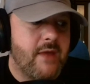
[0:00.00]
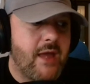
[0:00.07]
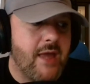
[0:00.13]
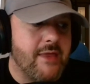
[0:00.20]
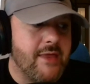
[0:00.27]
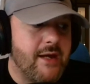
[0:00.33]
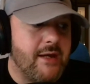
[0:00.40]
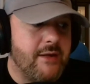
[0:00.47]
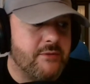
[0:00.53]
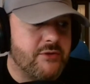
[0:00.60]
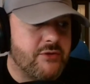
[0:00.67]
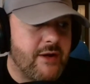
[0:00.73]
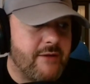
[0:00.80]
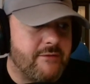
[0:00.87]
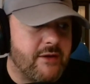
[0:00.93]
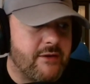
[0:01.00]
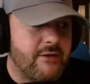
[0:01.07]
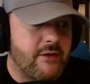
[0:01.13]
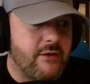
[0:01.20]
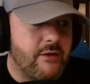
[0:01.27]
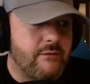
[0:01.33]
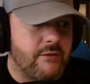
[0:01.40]
and then he was drafted
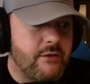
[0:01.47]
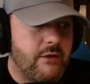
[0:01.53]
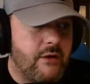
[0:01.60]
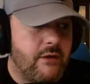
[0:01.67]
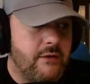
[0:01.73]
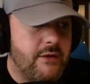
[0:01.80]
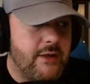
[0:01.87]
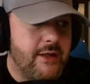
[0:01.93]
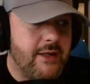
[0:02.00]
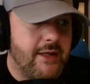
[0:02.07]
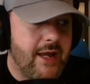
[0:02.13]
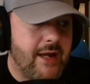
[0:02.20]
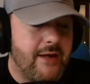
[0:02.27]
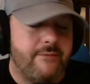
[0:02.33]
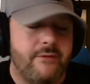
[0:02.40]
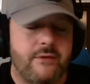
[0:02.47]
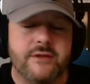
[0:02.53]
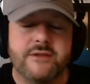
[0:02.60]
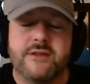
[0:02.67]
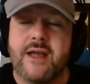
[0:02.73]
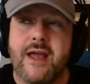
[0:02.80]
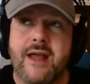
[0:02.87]
3rd overall in the
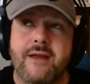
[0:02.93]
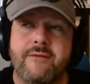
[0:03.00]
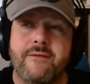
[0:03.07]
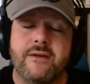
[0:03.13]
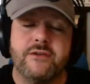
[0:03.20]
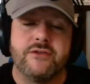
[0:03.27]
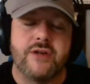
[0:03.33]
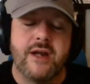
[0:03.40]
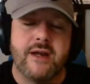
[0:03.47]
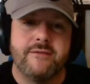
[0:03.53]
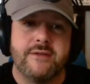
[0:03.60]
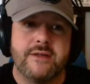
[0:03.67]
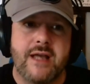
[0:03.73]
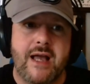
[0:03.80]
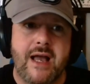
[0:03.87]
NFL draft,